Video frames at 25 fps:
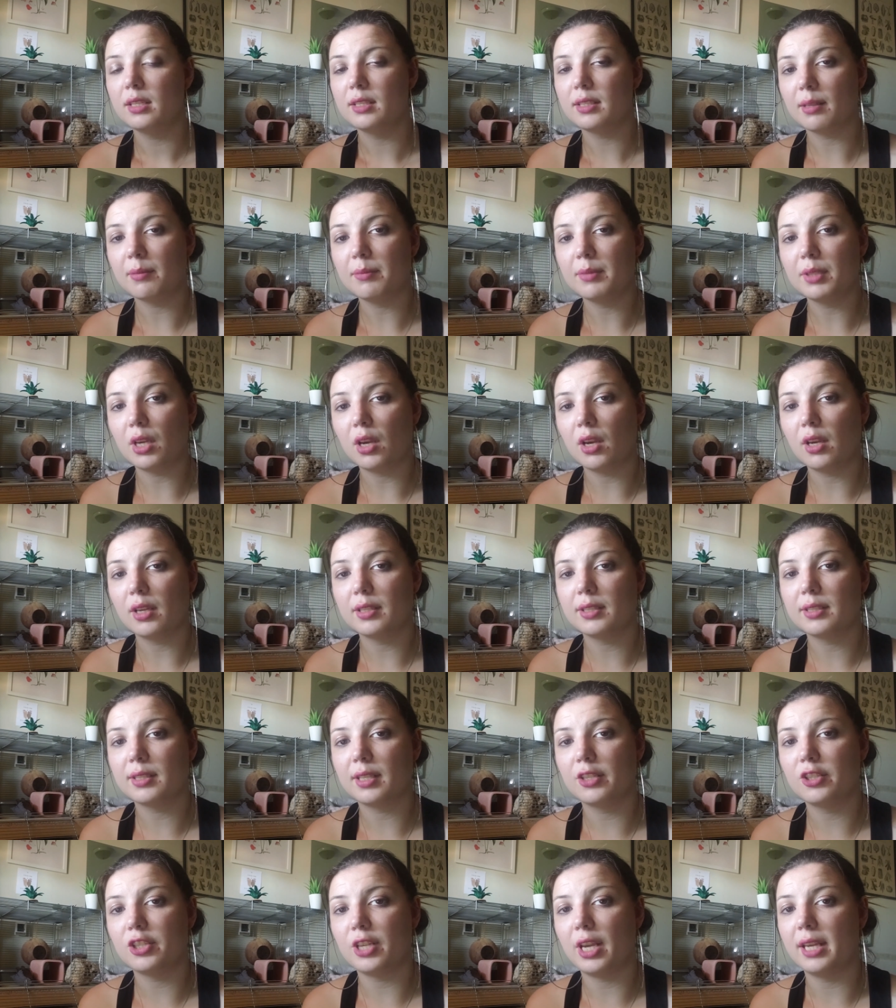Some dogs,
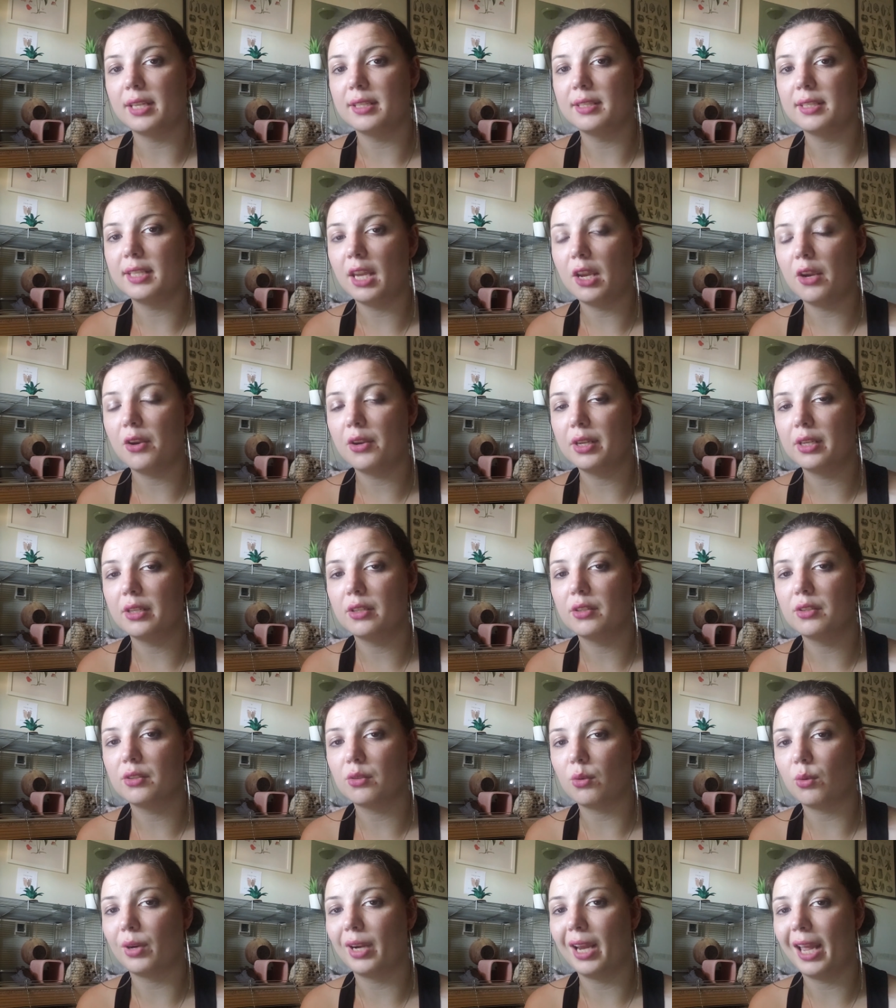such as
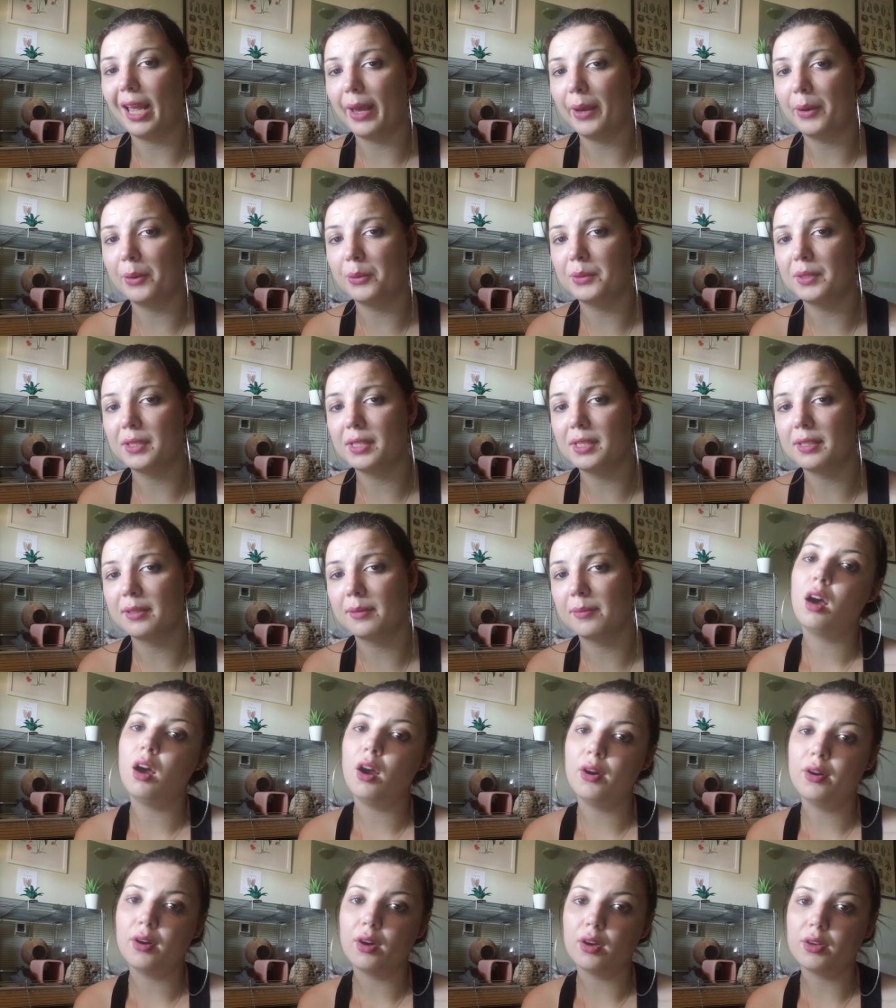terriers or hounds,
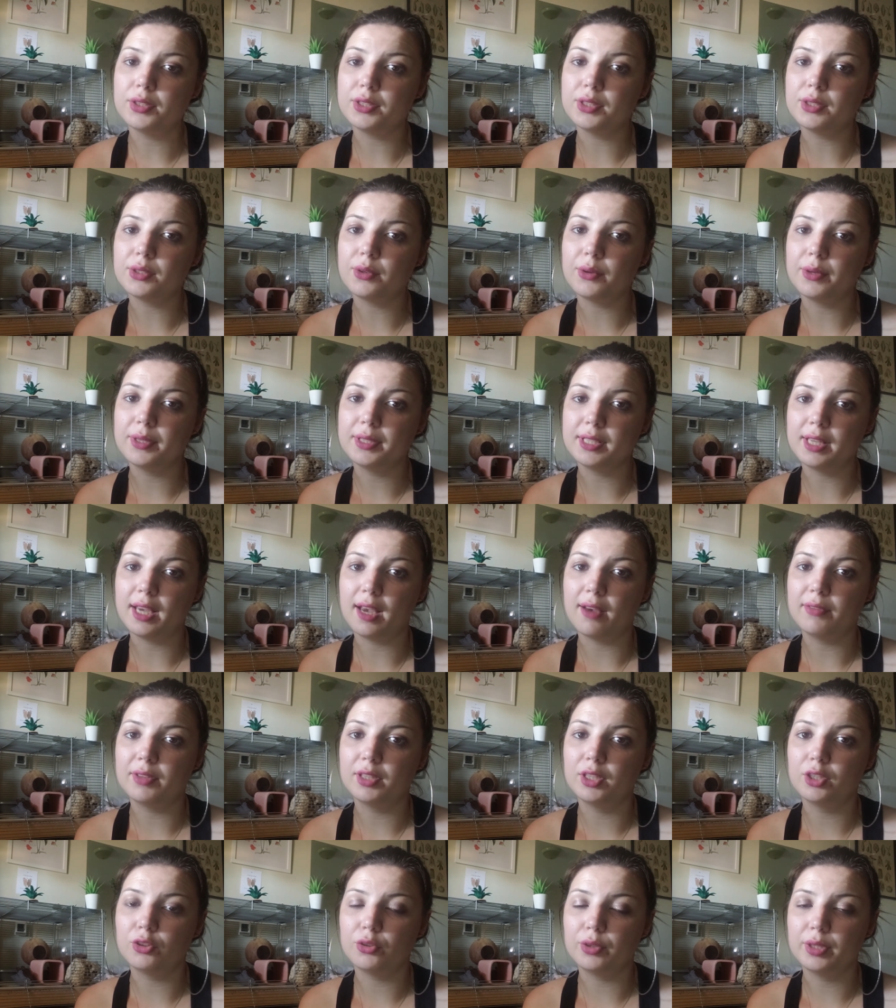are also going to have
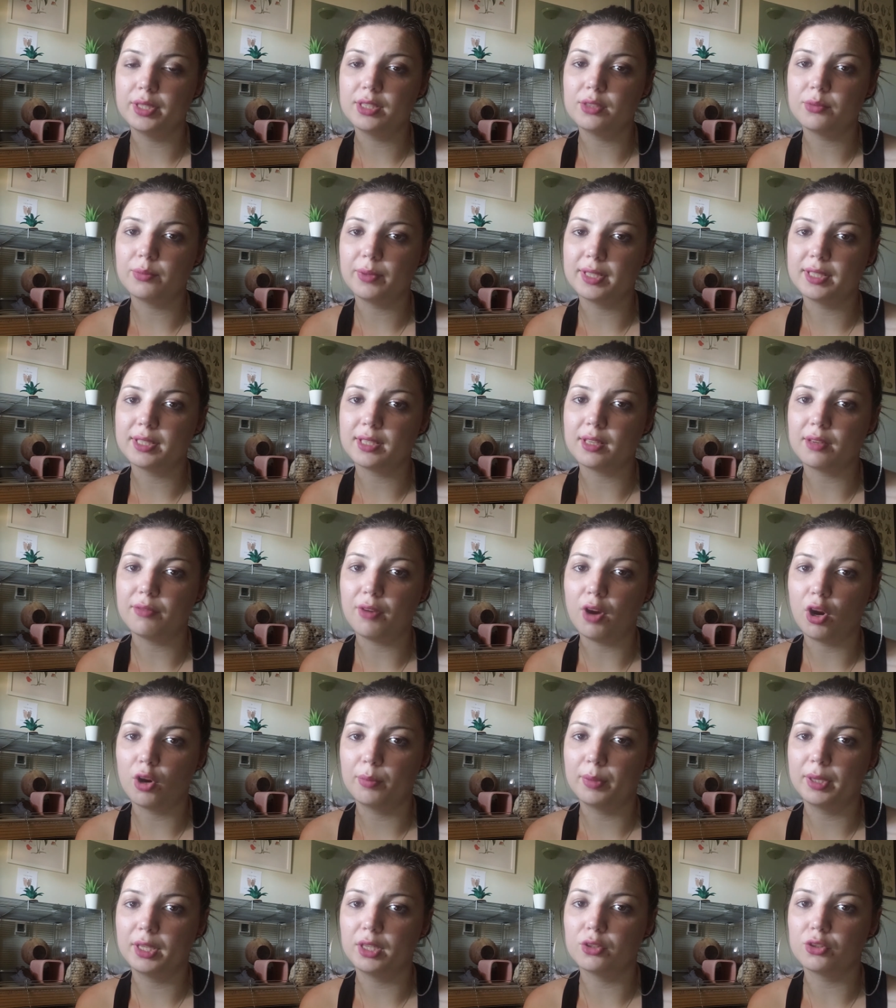an increased risk of
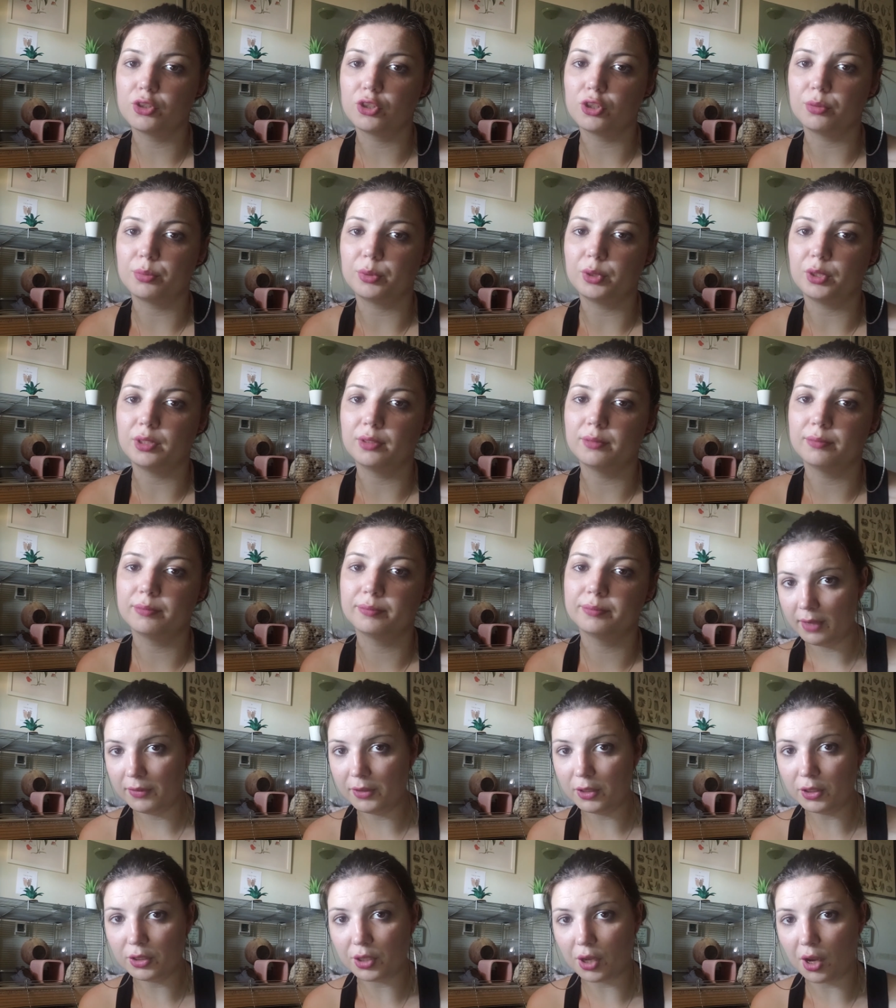harming your gerbil.
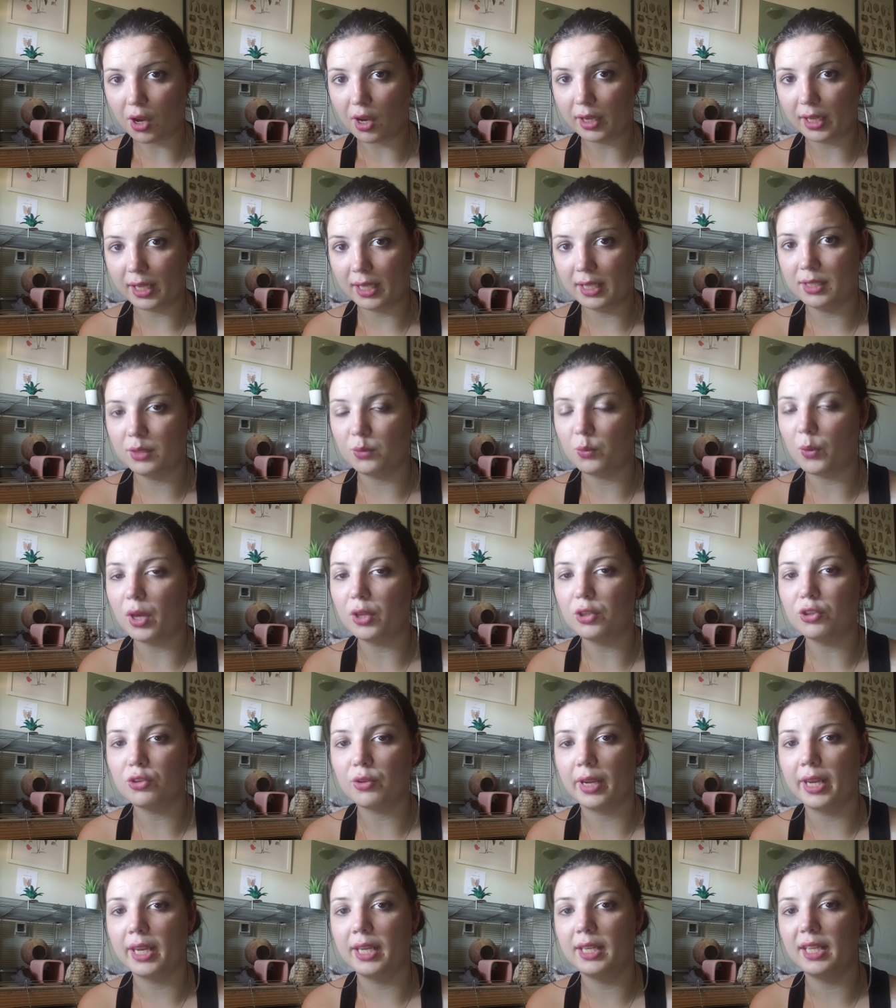If your dog is well
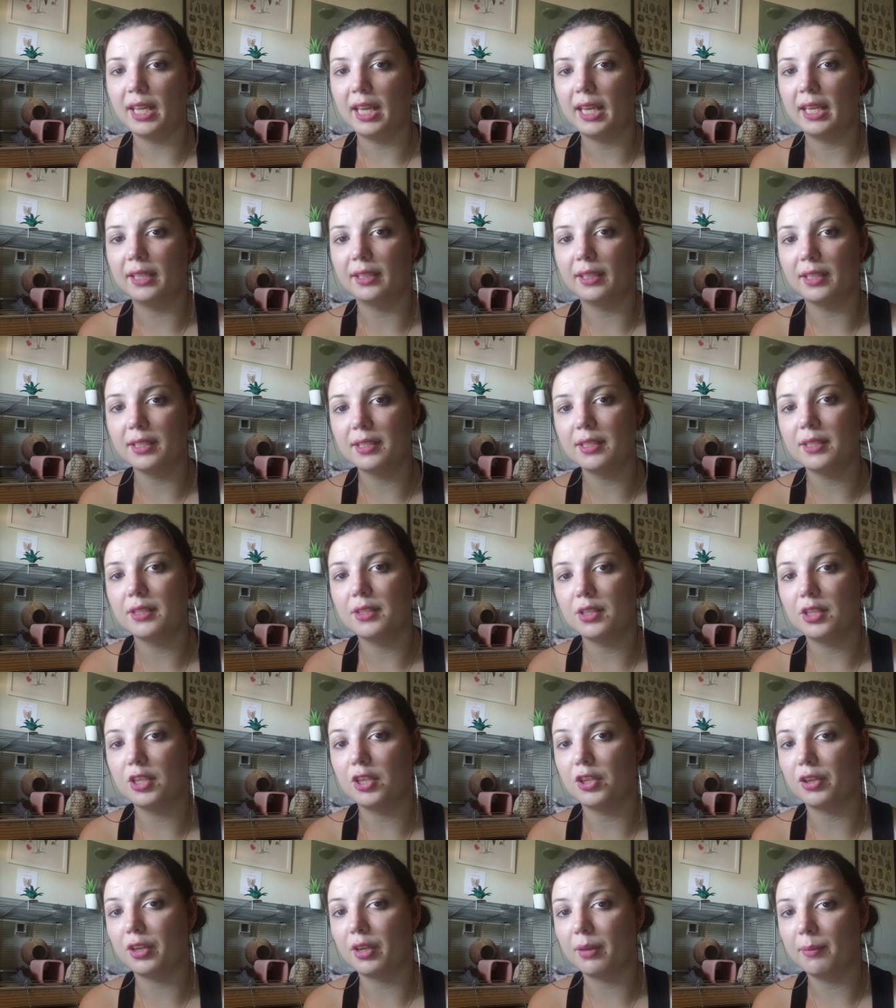trained and listens
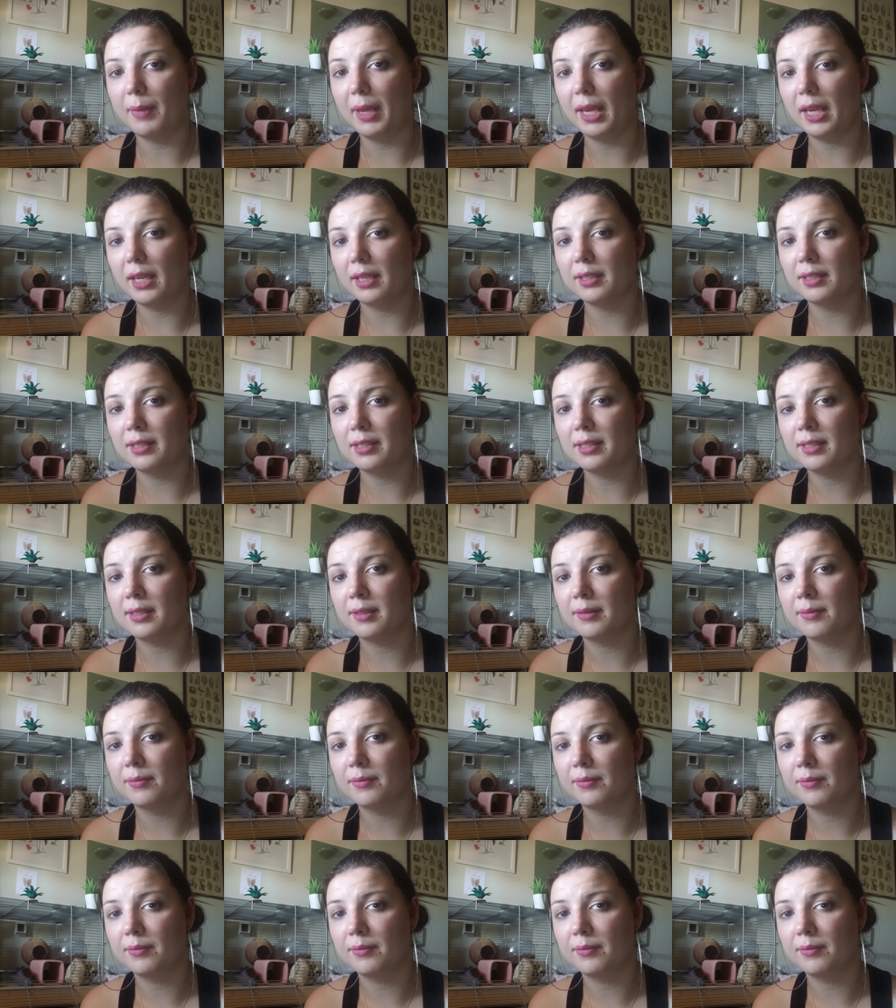to your commands,